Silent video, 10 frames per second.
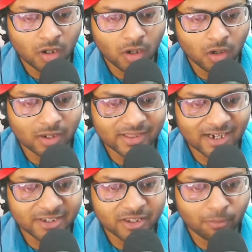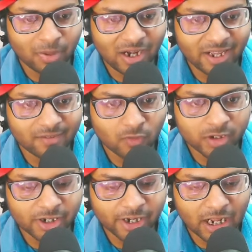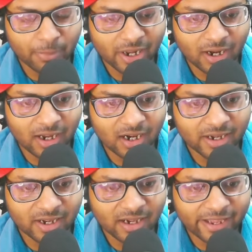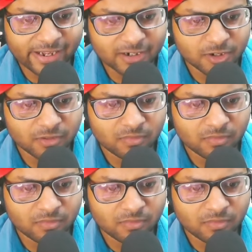Okay, that is the building for the Daybreak Island. I like it.